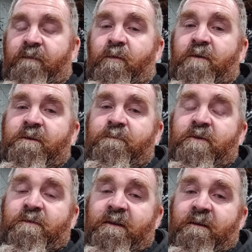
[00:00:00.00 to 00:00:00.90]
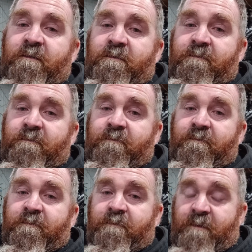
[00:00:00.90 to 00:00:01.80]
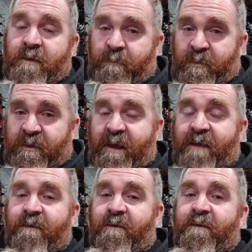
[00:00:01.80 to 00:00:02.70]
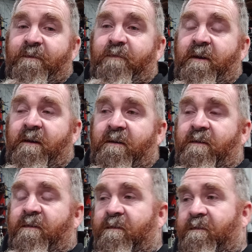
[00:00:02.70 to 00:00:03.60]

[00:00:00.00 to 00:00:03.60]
If you're watching Millsy, I'm glad that I intervened.